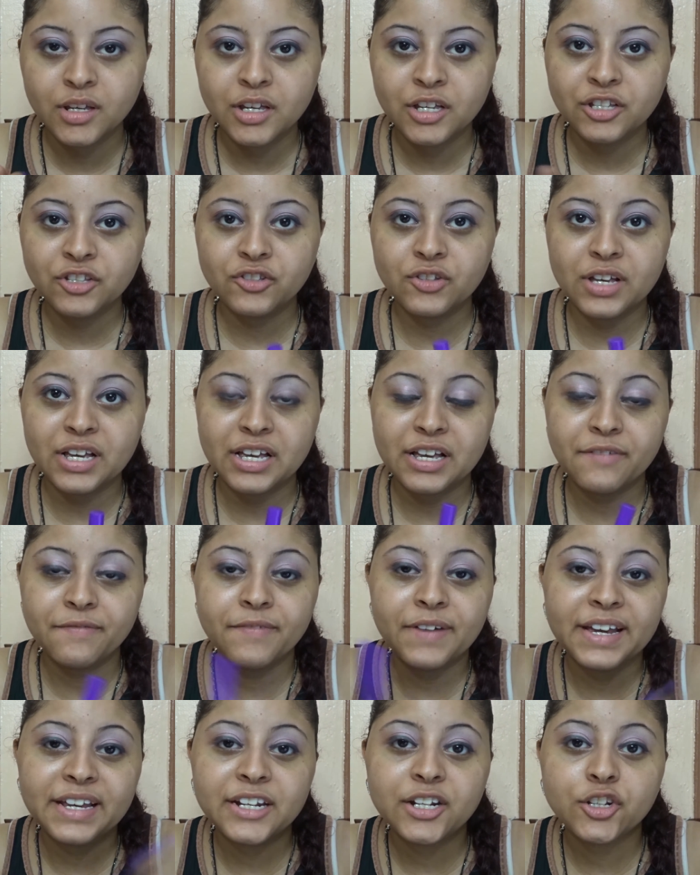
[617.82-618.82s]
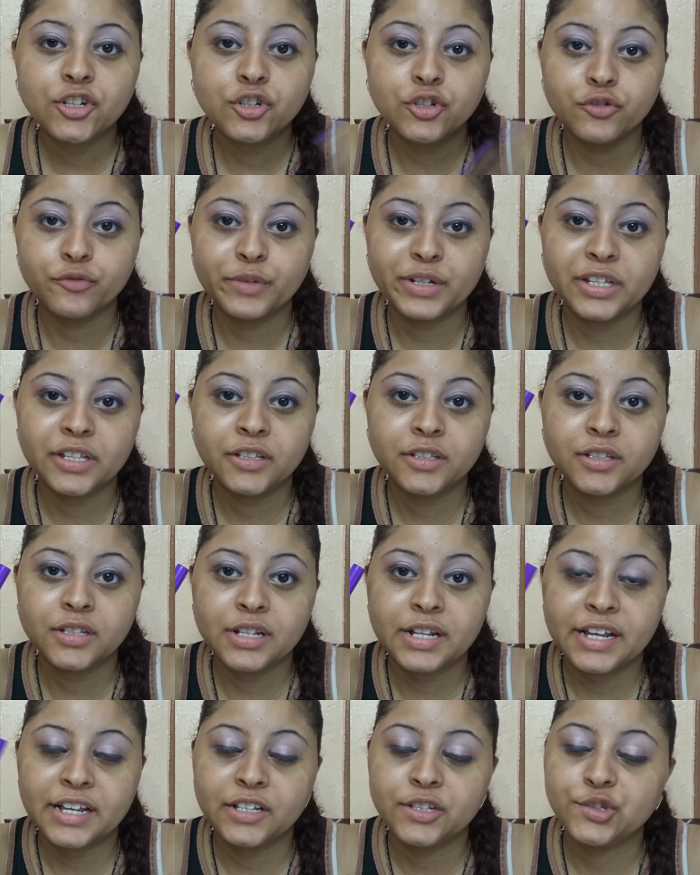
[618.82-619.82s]
So I find it great to
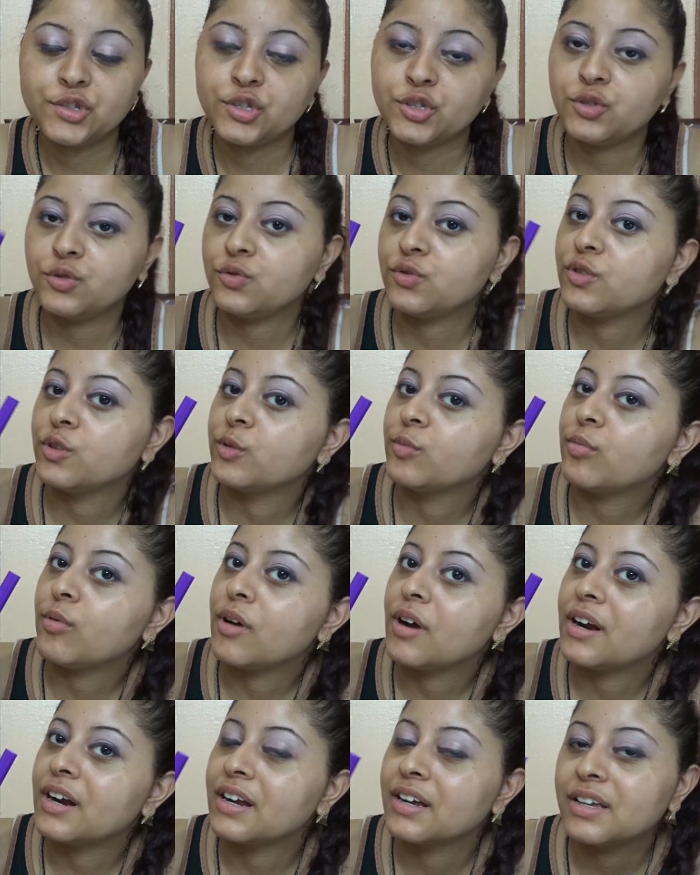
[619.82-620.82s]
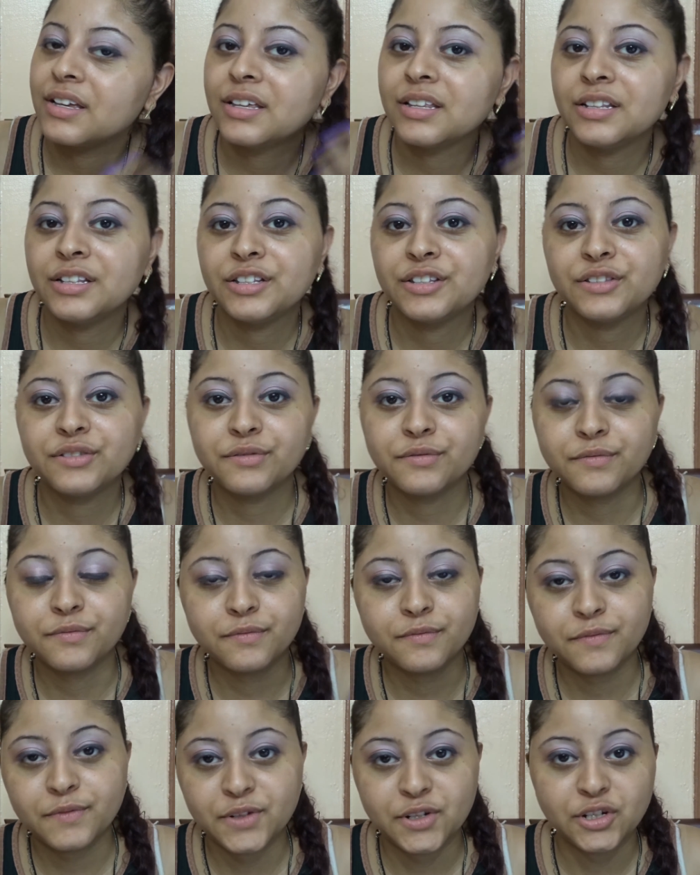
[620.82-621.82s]
like to use this product in this
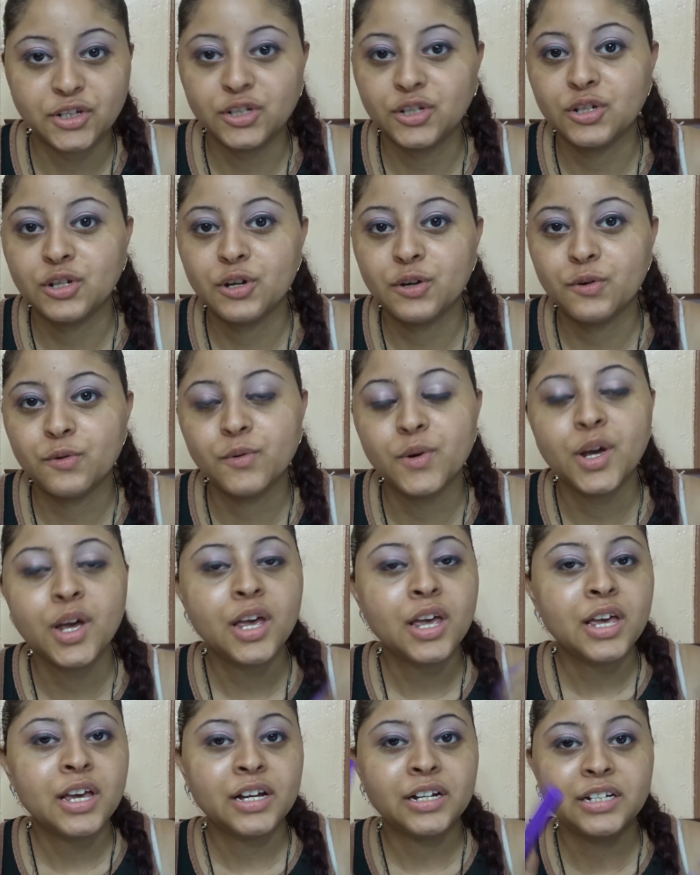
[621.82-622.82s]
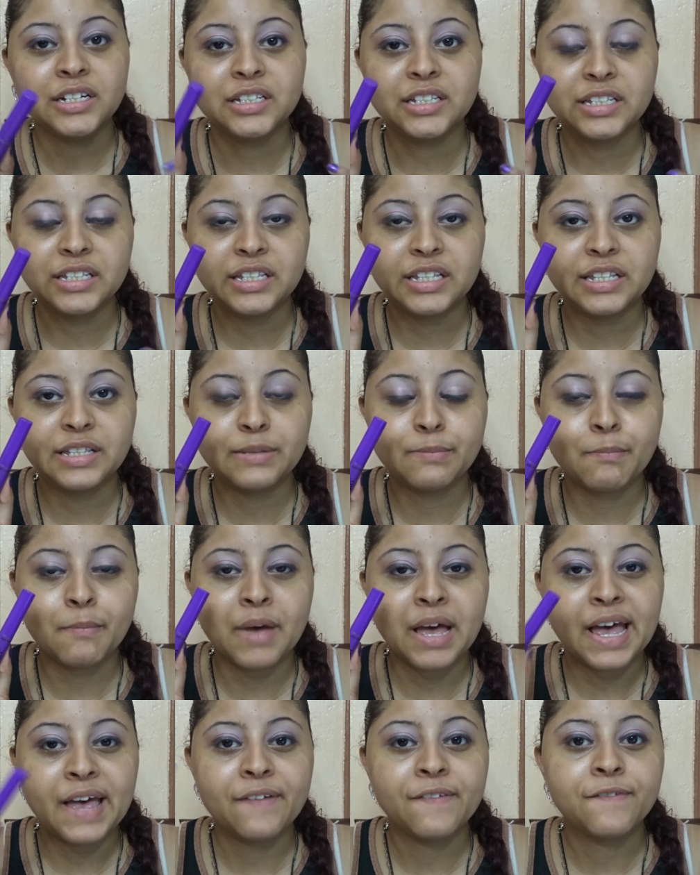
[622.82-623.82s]
video because this is
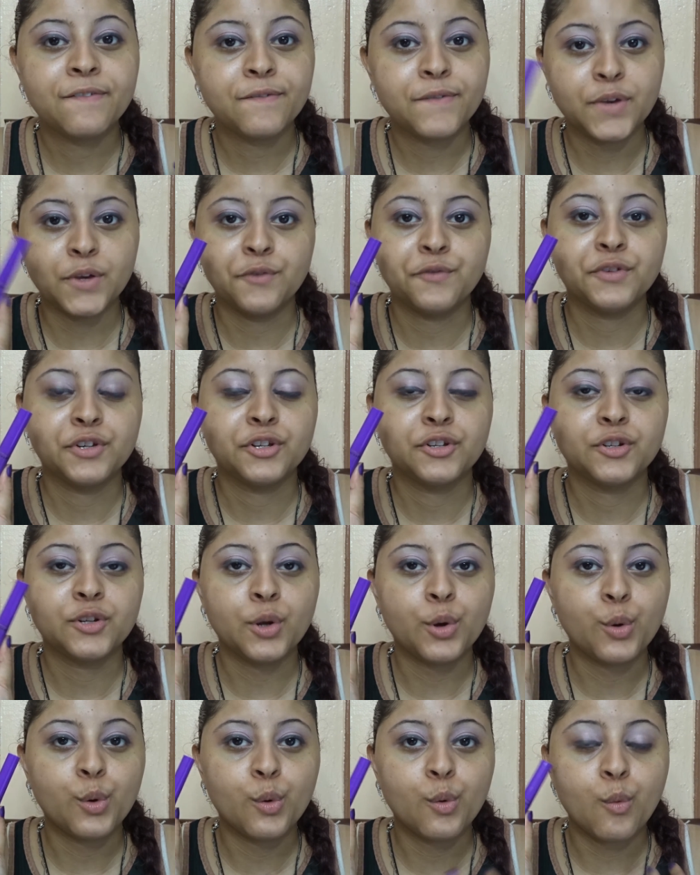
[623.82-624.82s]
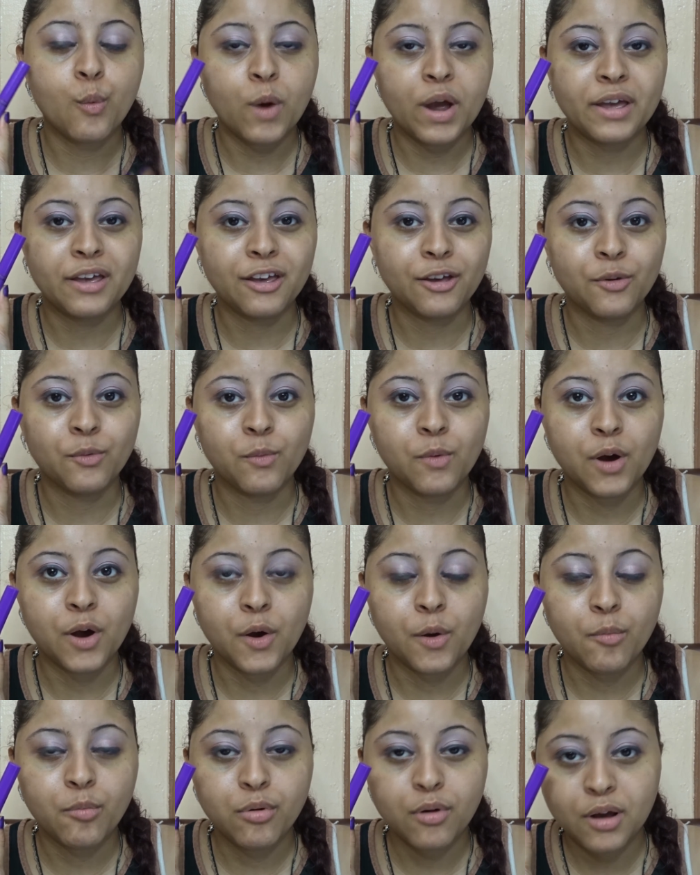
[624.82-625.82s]
my favorite Wet n
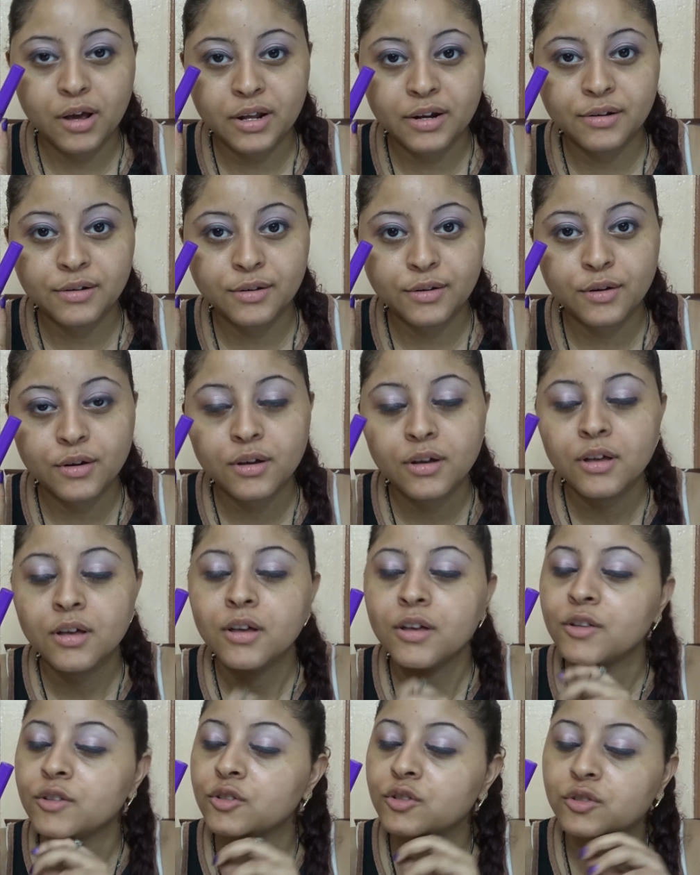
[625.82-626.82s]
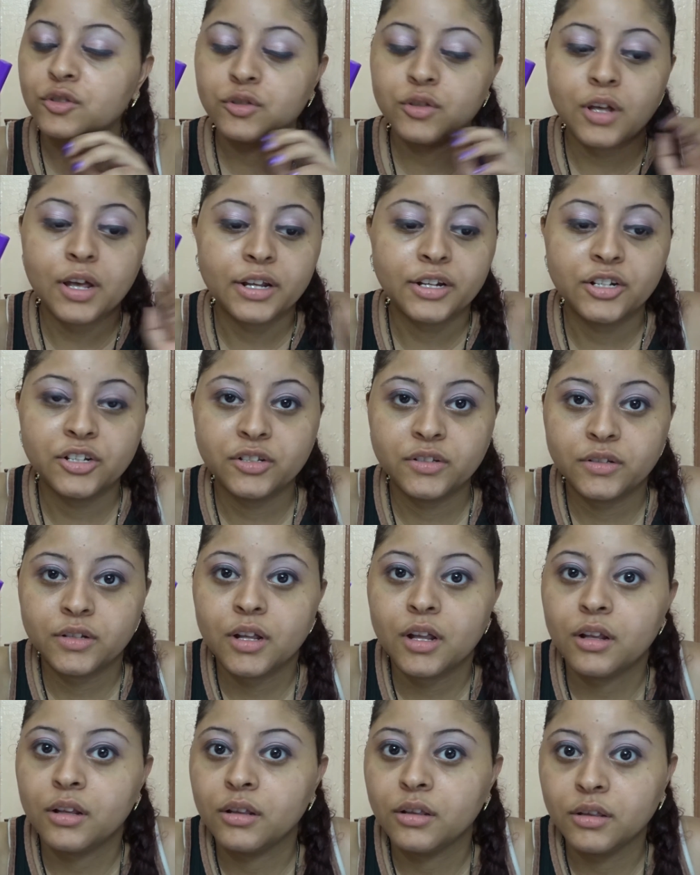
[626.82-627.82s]
Wild product. So I just
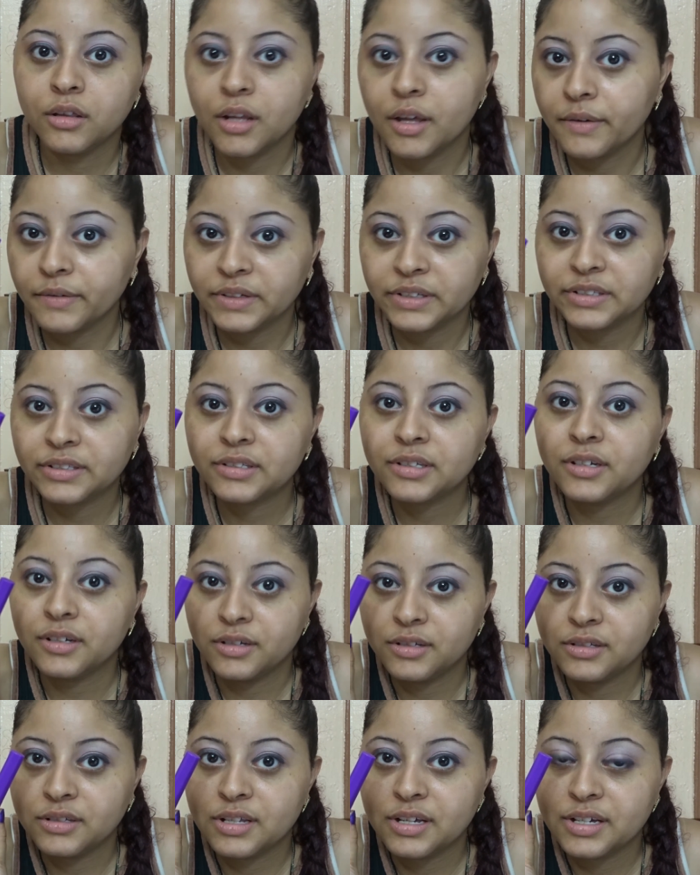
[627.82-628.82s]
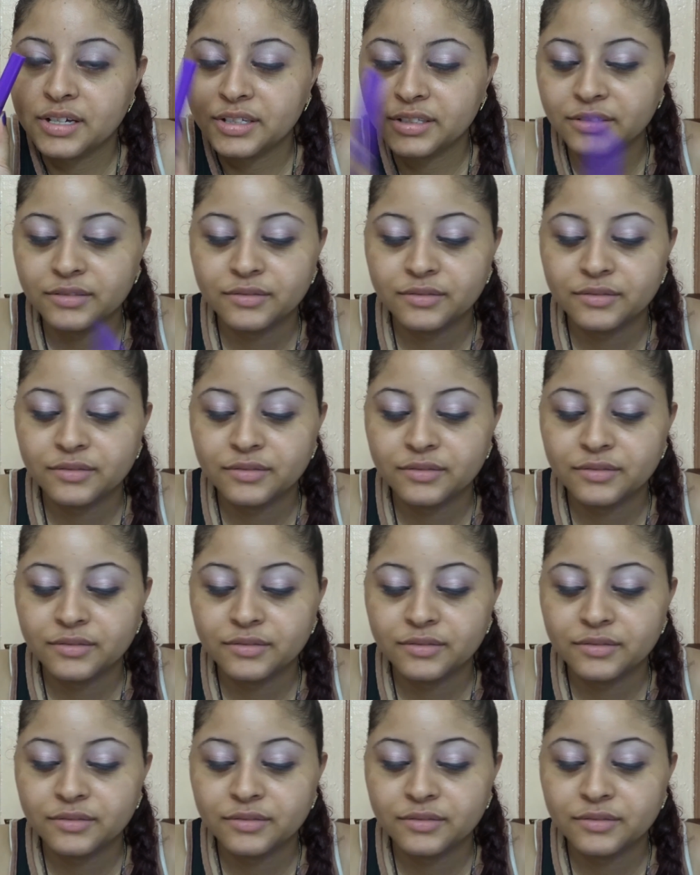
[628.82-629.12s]
love it a lot.